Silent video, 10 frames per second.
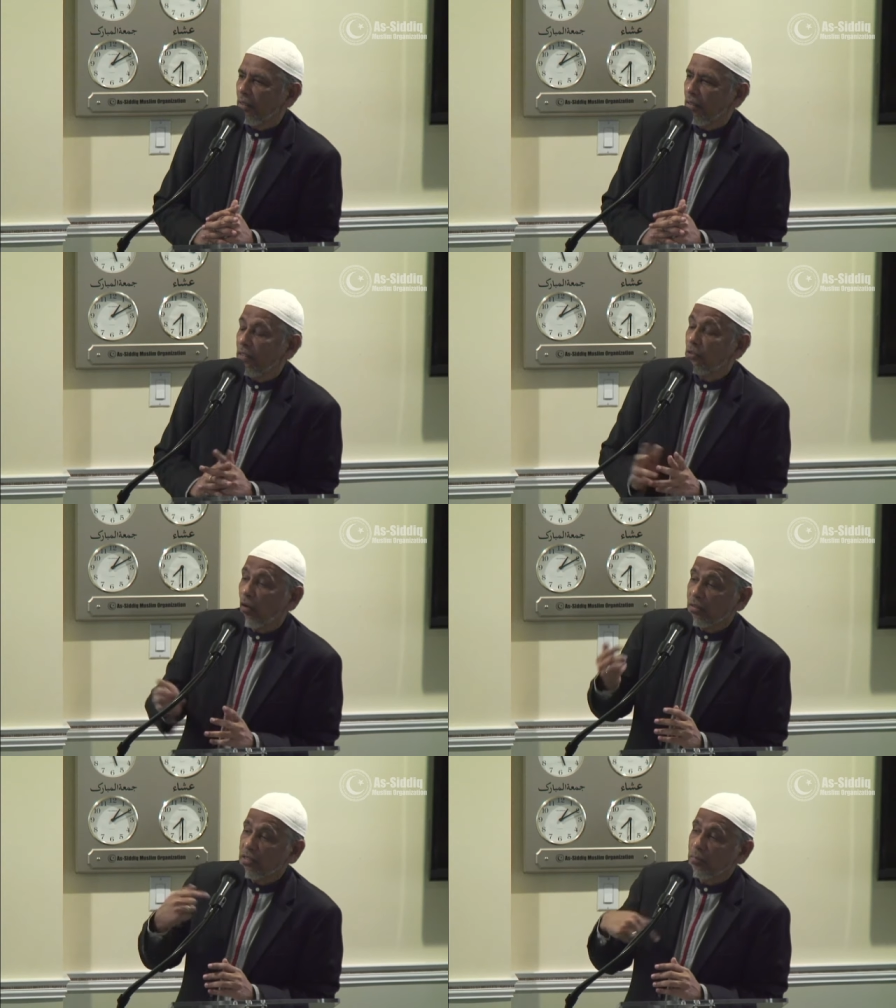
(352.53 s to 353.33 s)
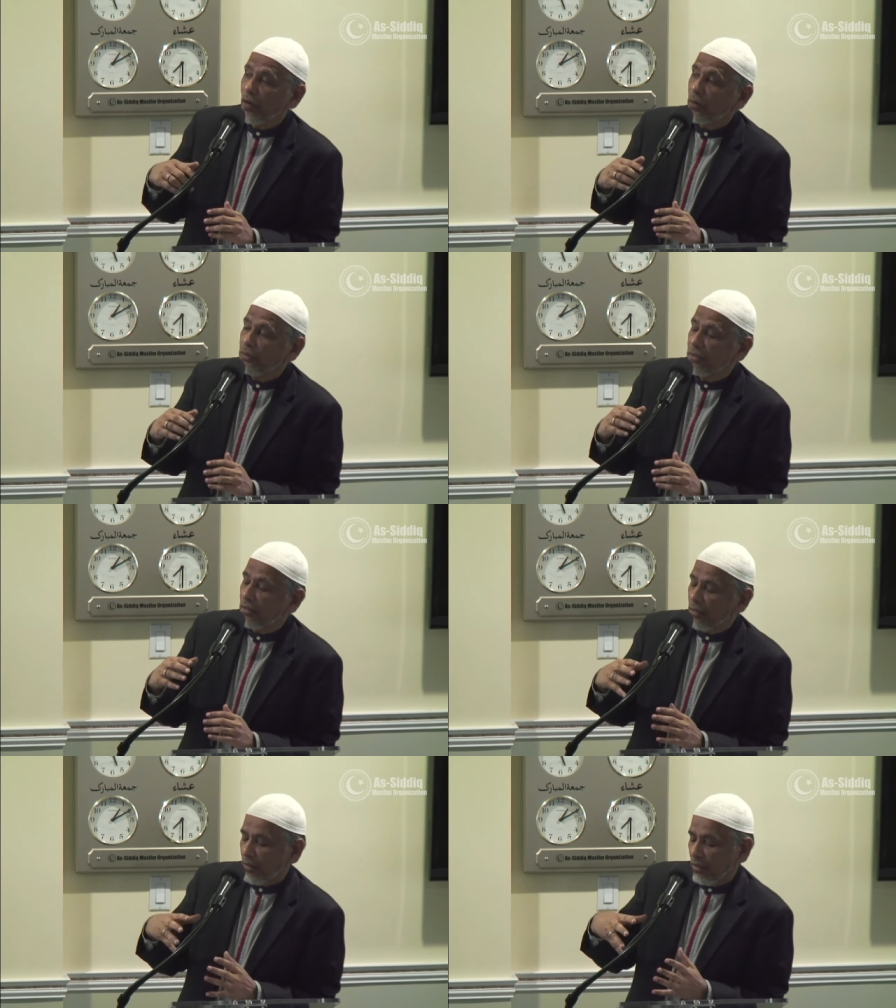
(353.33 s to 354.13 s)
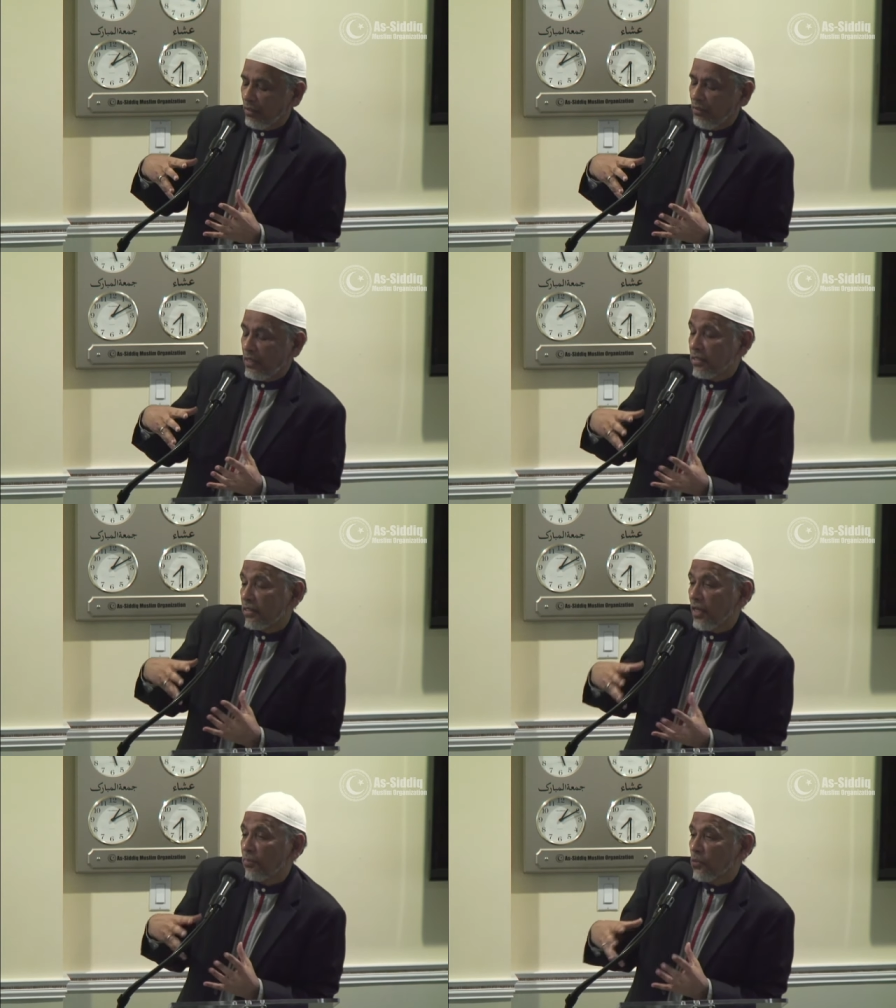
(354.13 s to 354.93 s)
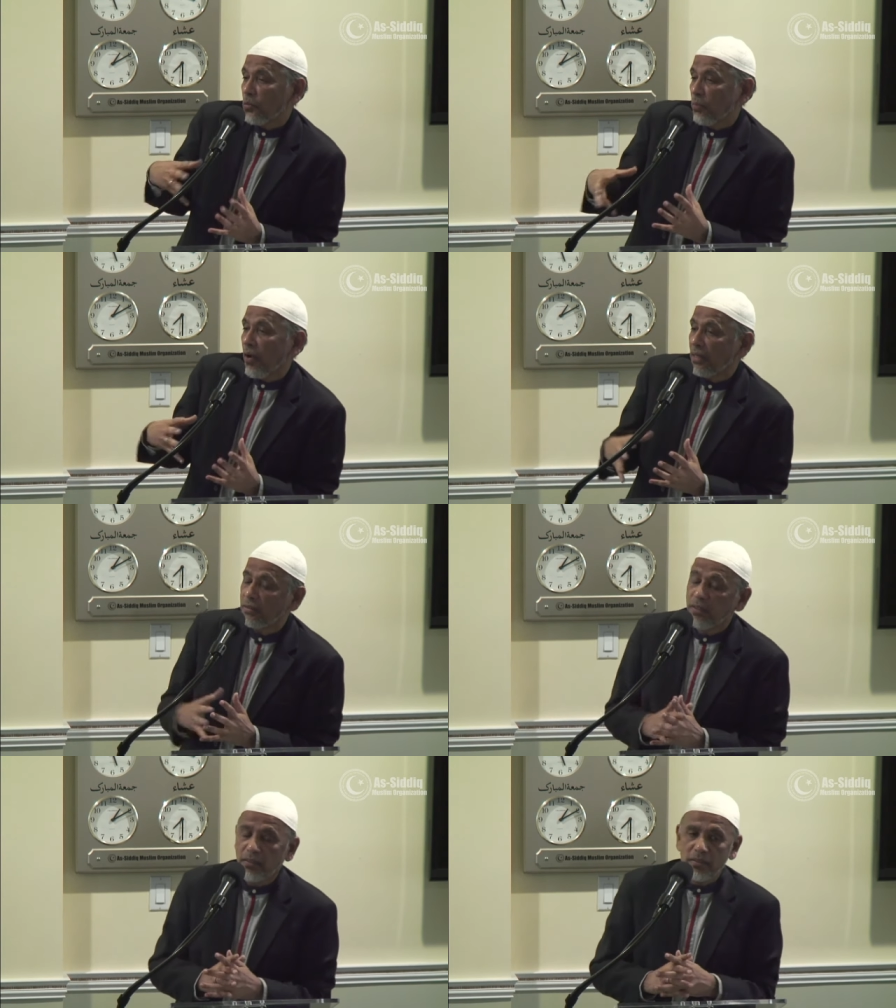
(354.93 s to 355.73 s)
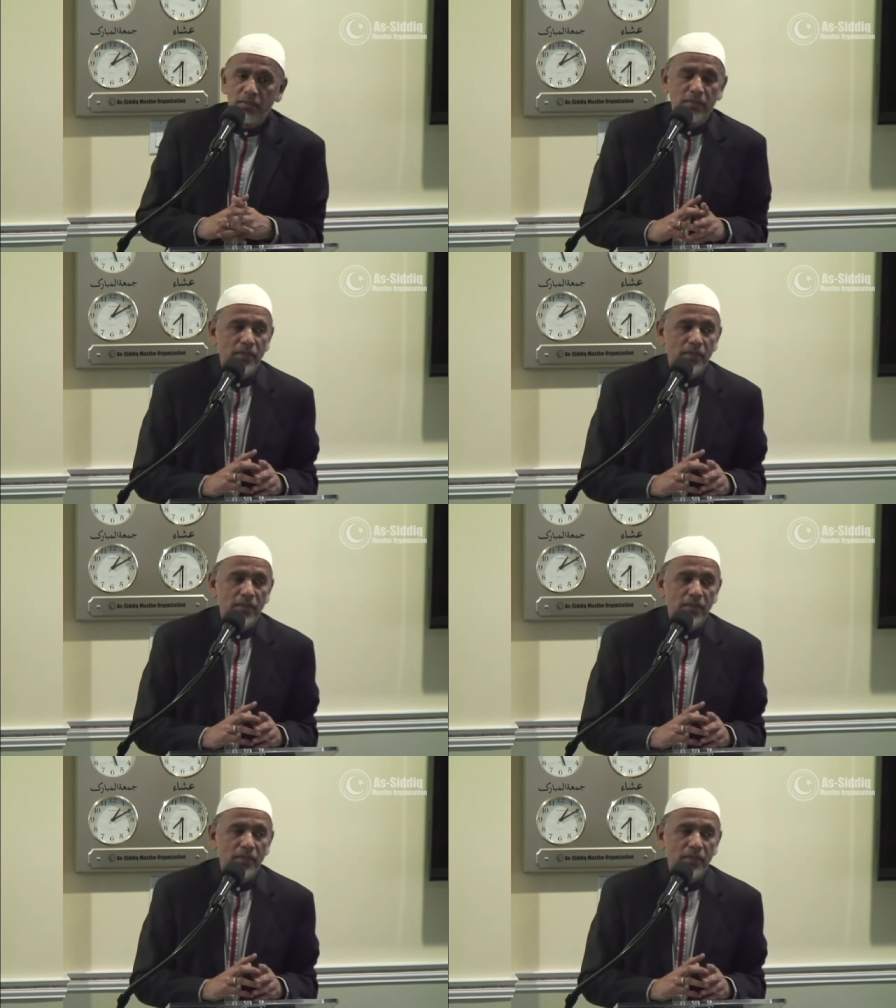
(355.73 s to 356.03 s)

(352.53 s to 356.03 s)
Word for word: he talks about these same two bounties